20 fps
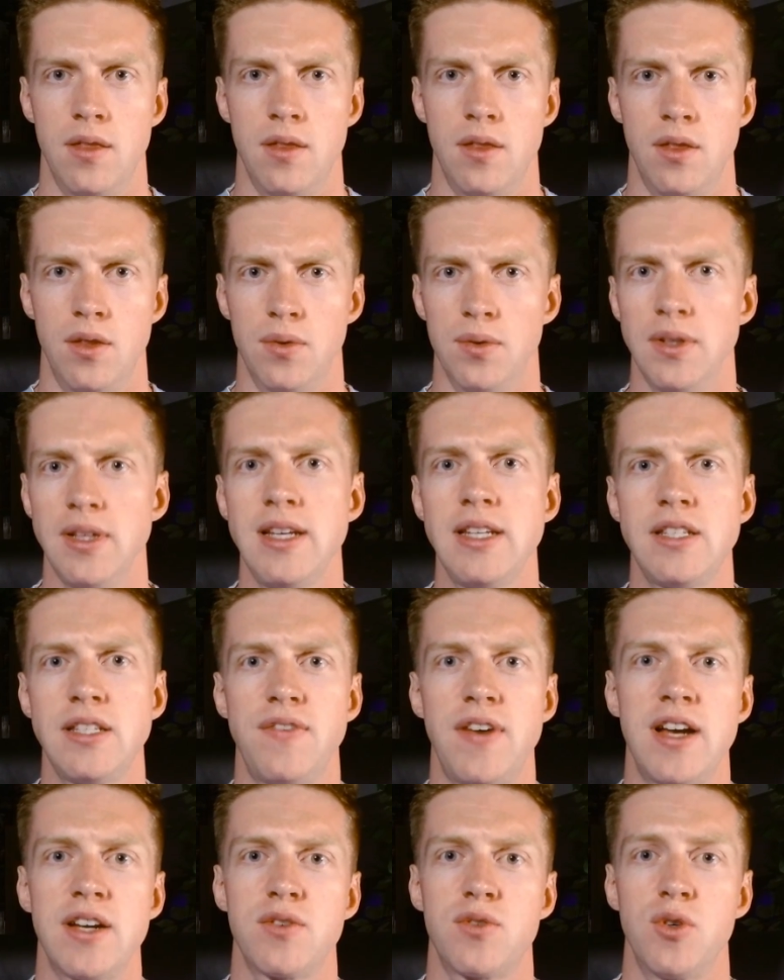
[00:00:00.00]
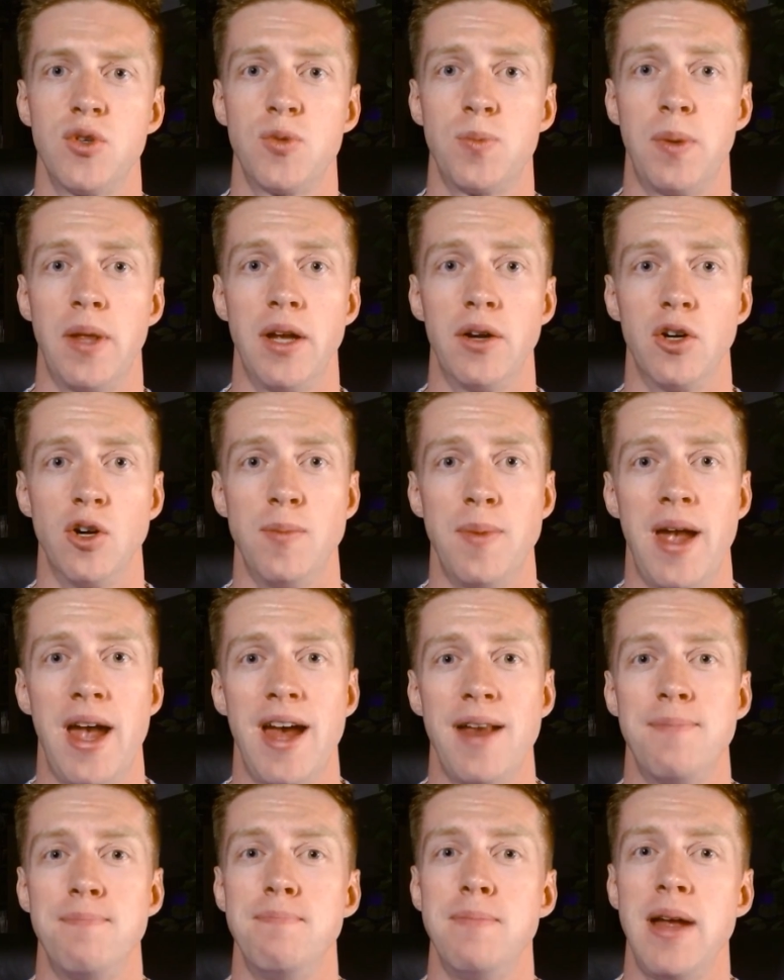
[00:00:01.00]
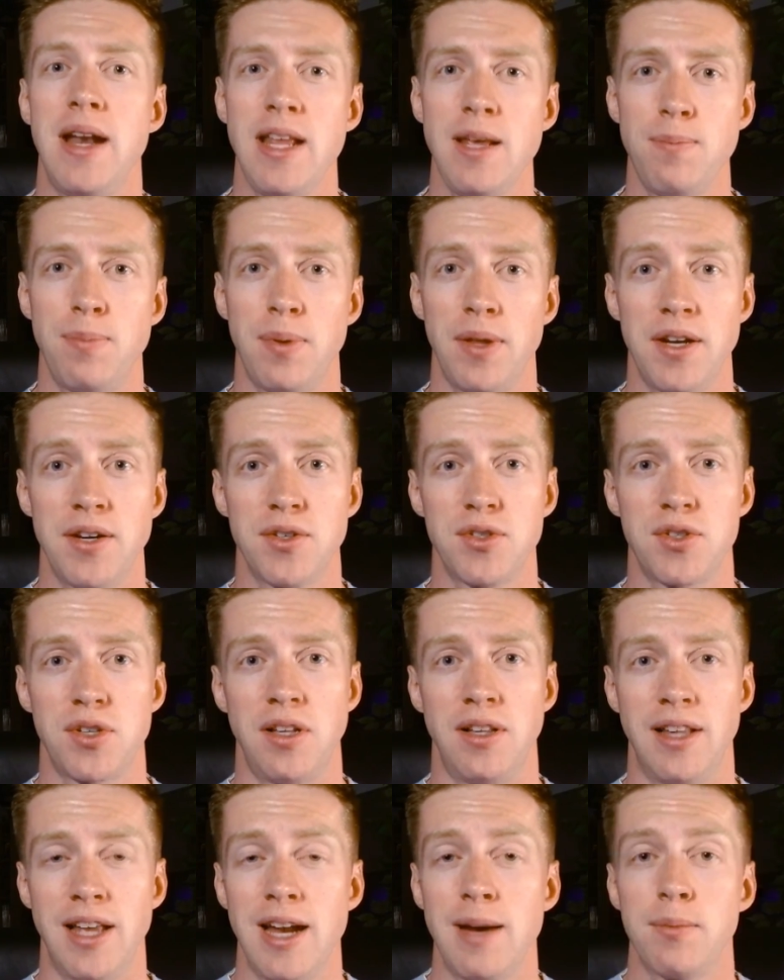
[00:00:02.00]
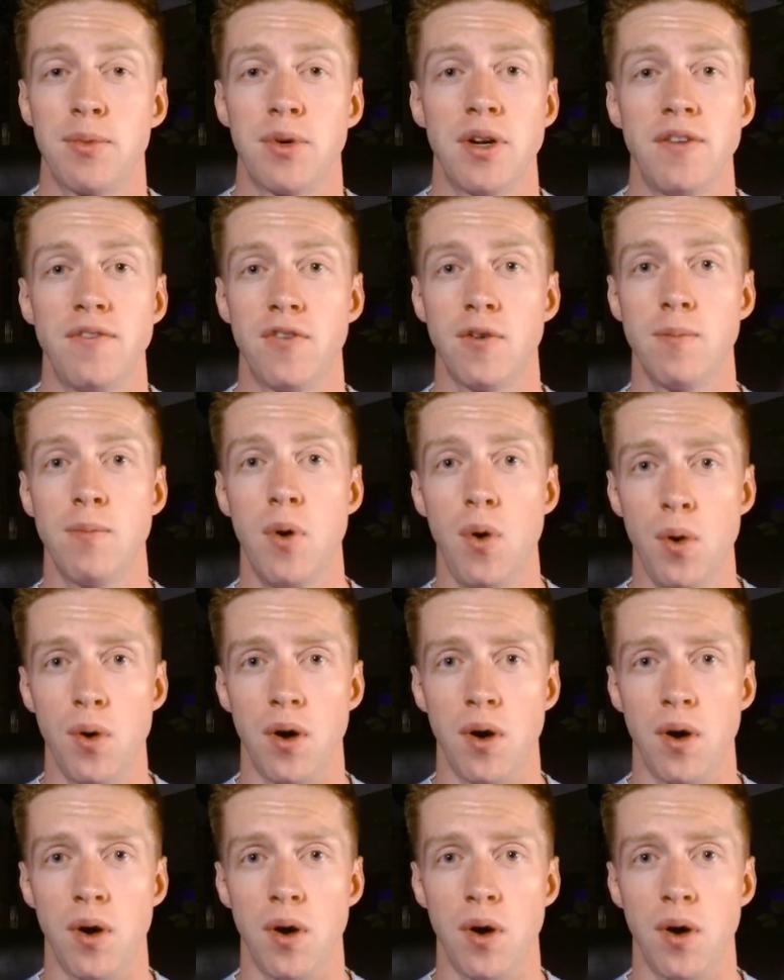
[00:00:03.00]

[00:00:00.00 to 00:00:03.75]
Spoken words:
The release of Astro's Playroom had many players clamoring for more.